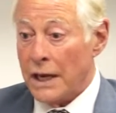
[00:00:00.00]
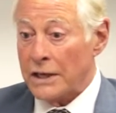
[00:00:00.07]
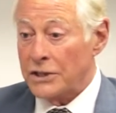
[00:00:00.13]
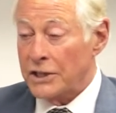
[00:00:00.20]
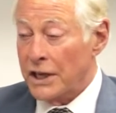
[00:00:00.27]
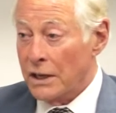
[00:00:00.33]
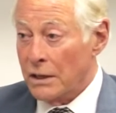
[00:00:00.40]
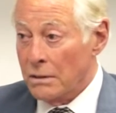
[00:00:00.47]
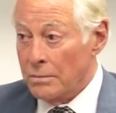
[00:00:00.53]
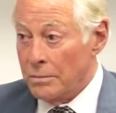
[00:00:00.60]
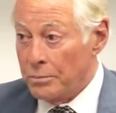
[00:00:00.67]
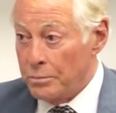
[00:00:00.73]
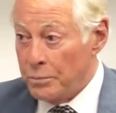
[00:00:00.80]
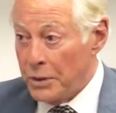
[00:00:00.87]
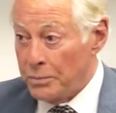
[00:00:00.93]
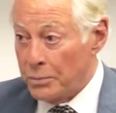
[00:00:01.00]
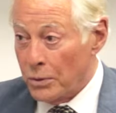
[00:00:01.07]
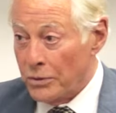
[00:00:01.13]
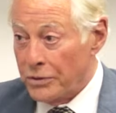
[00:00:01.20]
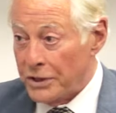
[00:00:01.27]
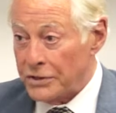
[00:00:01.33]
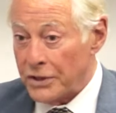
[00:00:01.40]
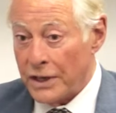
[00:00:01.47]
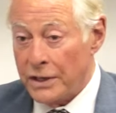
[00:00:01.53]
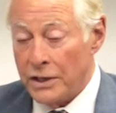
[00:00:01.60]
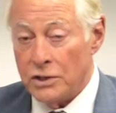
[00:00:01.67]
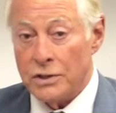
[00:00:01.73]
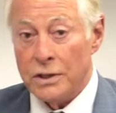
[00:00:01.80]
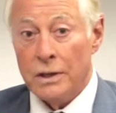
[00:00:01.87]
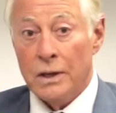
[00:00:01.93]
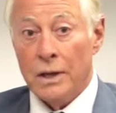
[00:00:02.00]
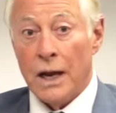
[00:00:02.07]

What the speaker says: and tell people these ideas.